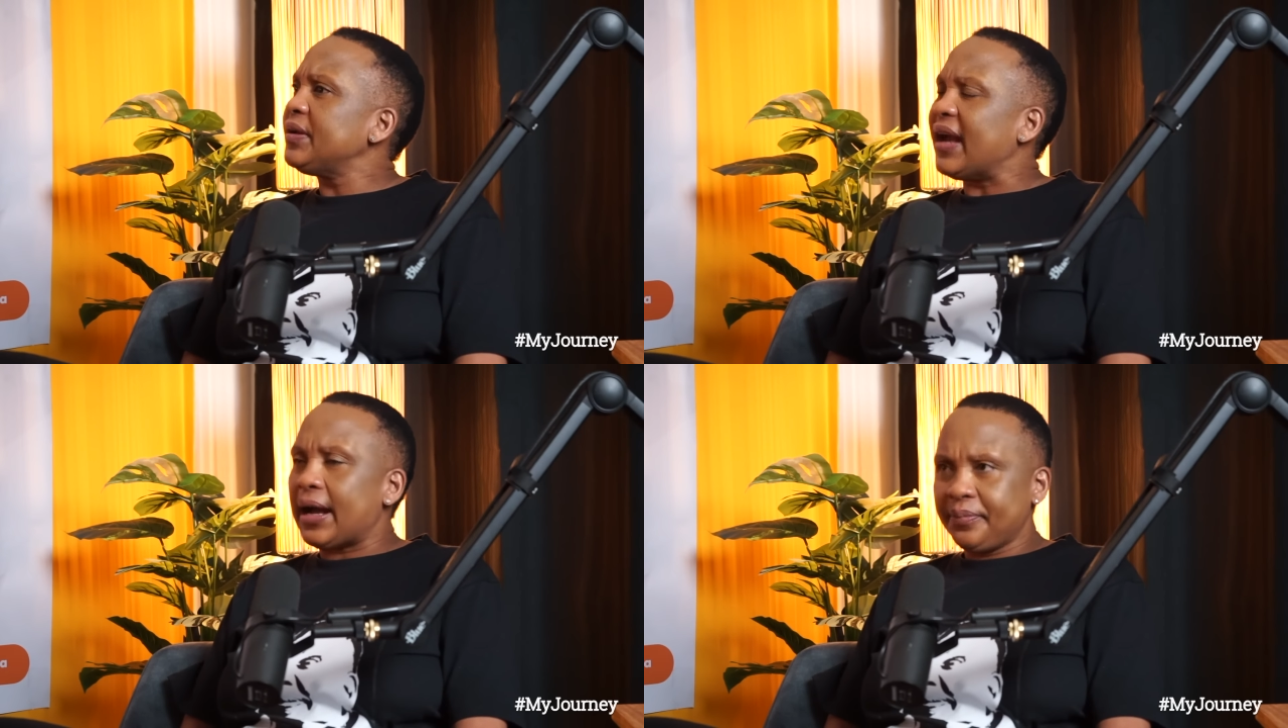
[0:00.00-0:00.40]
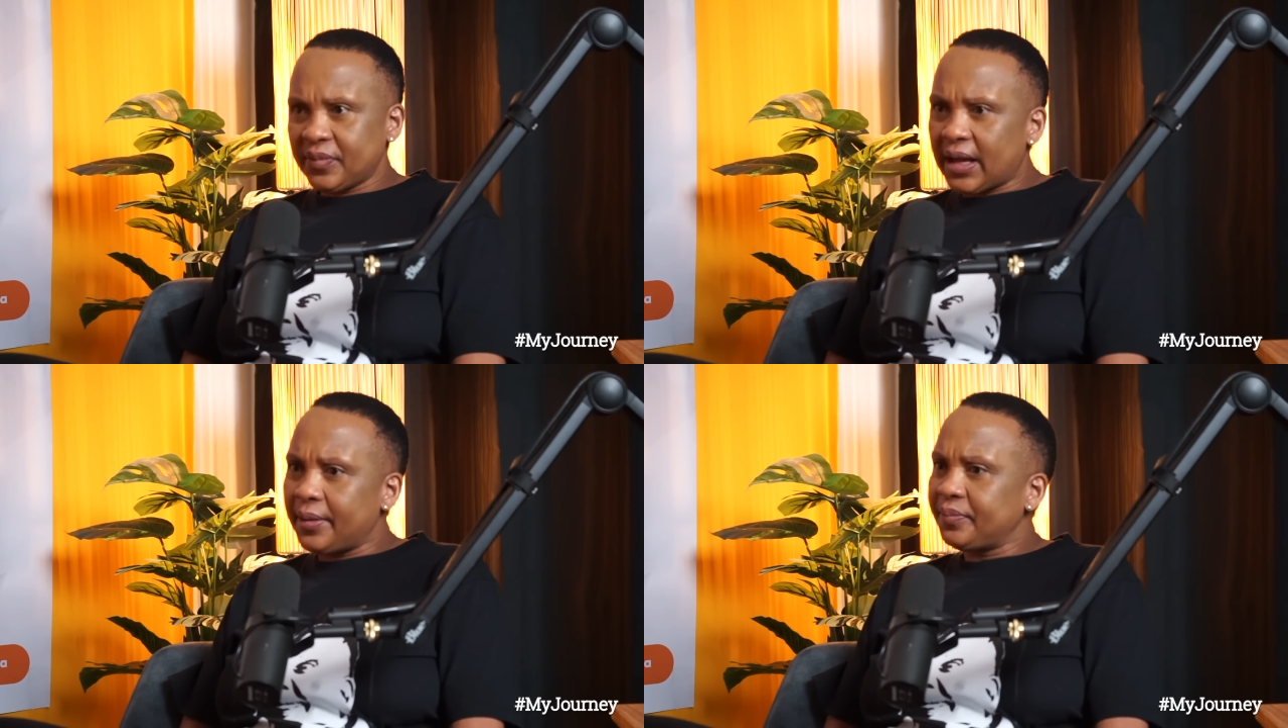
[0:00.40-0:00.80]
Yeah.
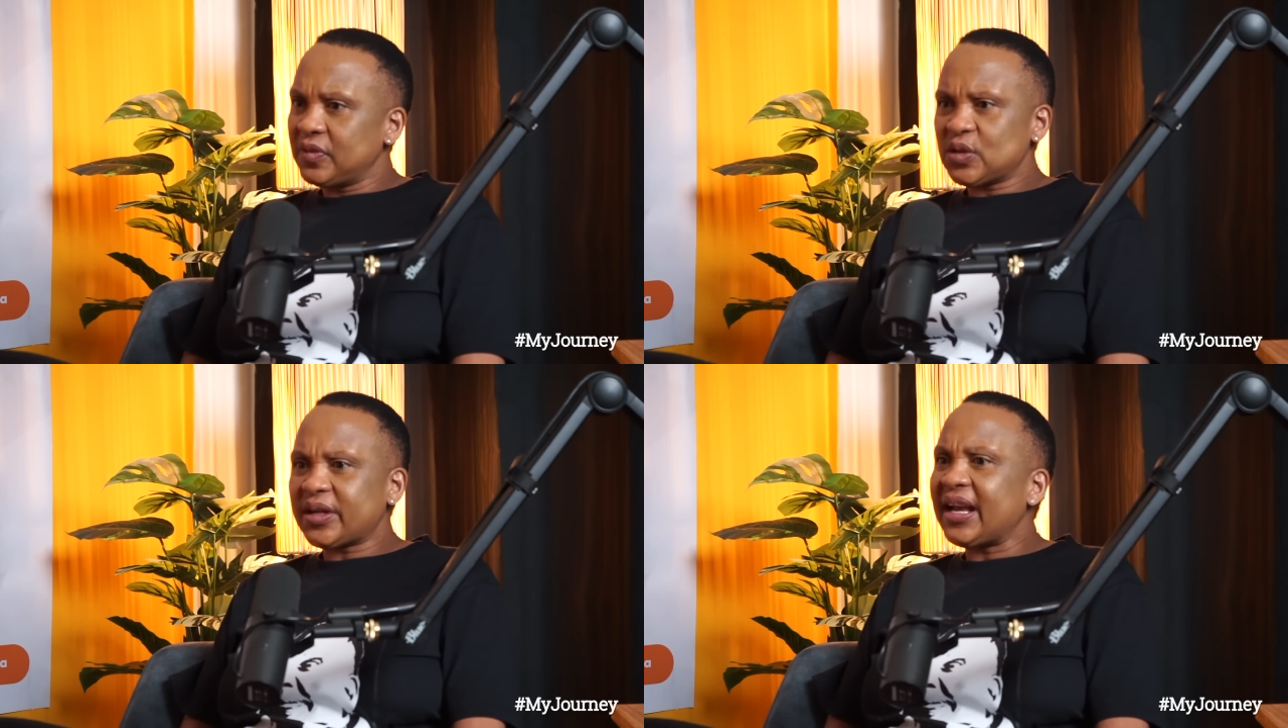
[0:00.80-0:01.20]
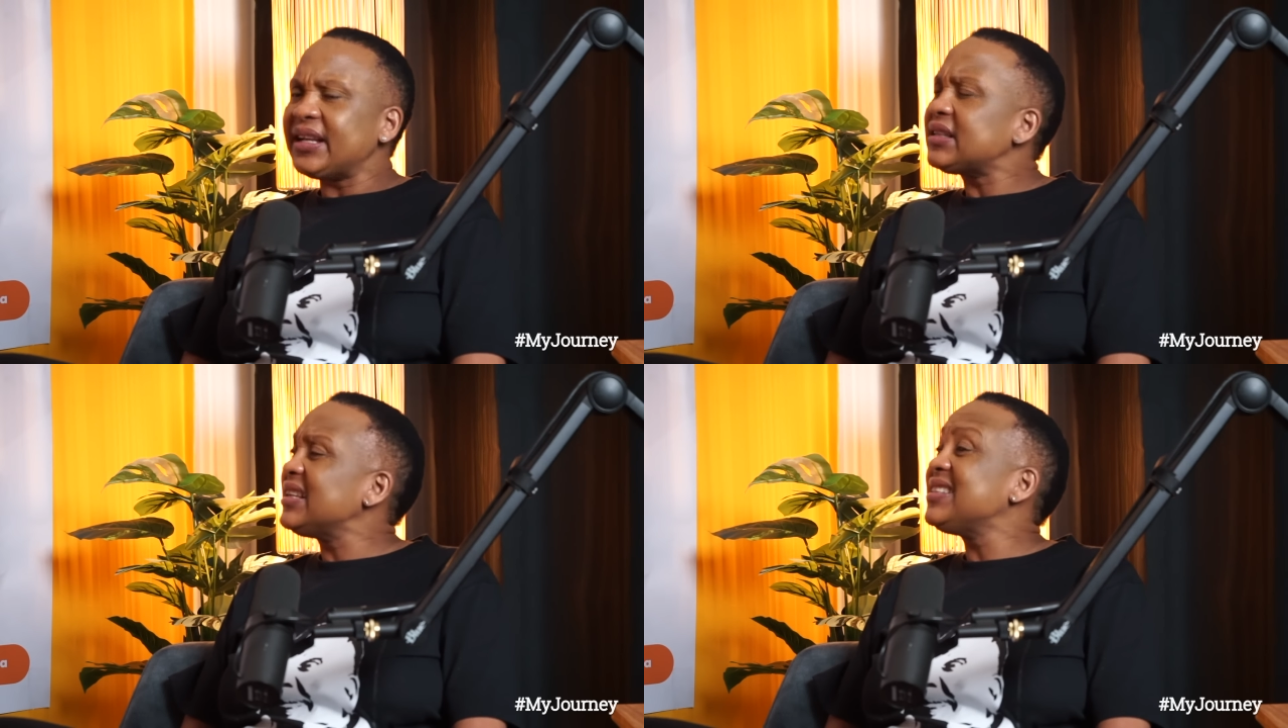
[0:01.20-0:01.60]
It's
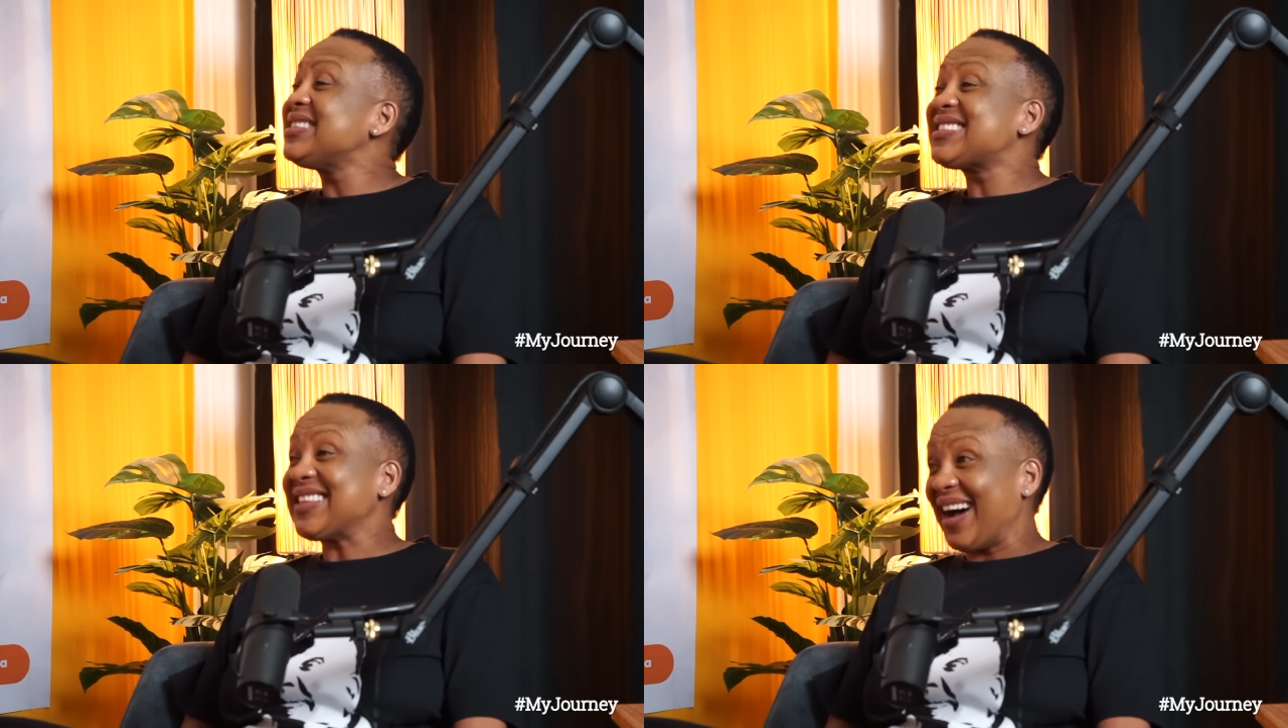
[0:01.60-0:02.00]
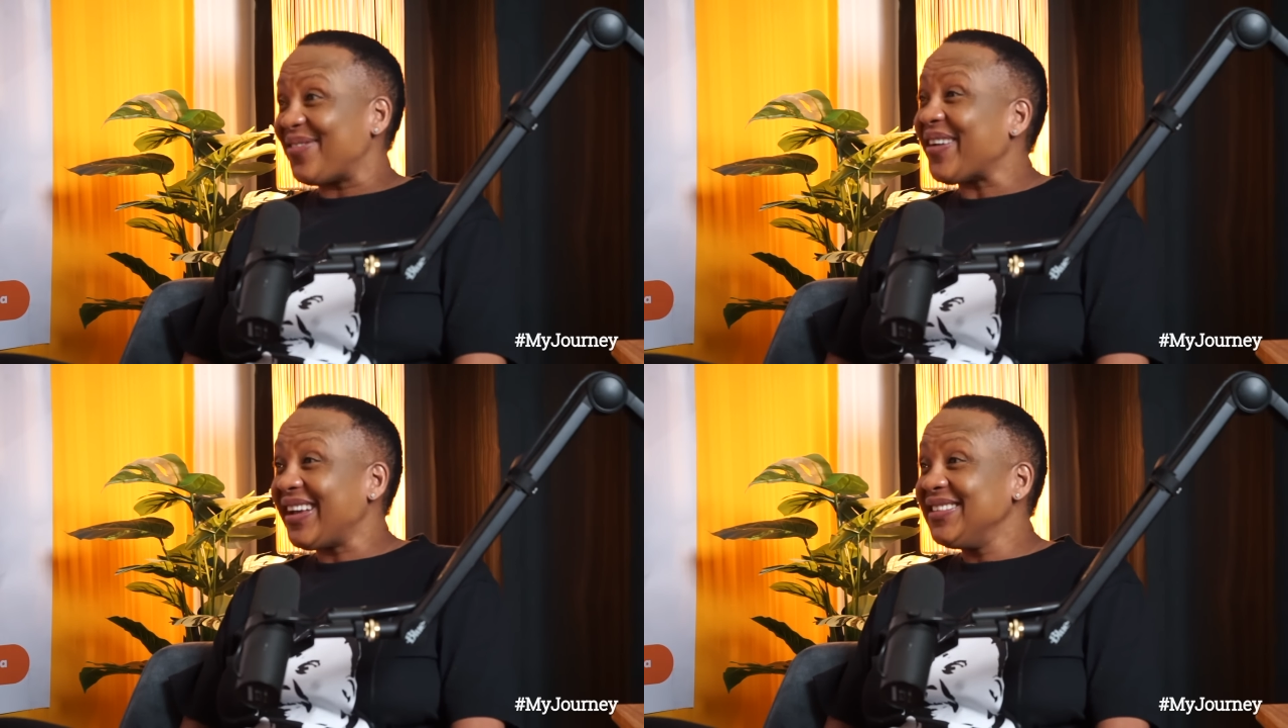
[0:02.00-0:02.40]
okay. It's
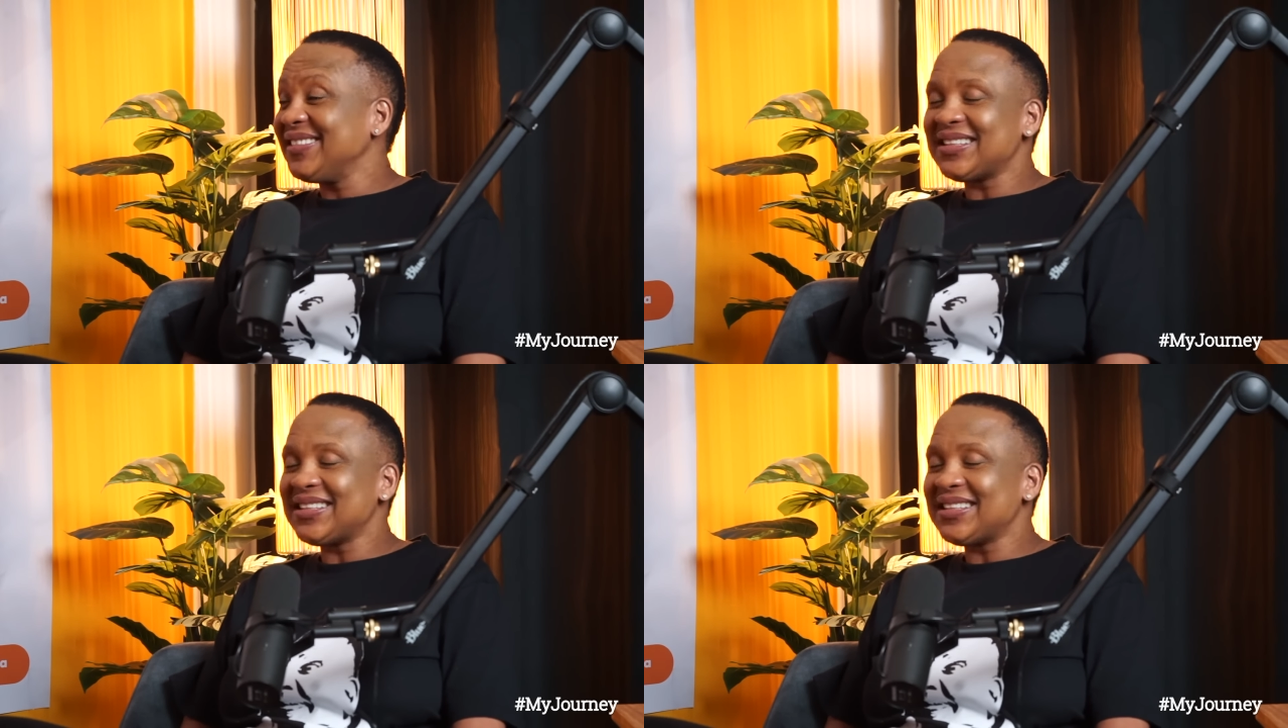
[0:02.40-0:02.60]
tough, eh?